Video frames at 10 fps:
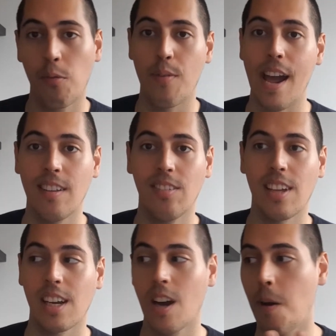fans
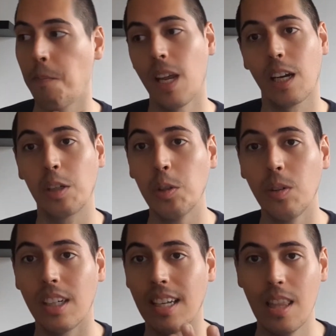that come
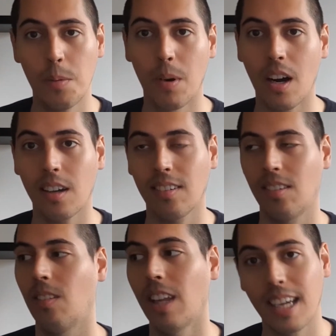included in the
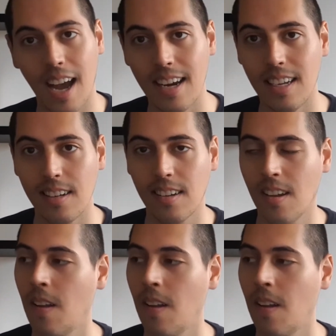box, like I did,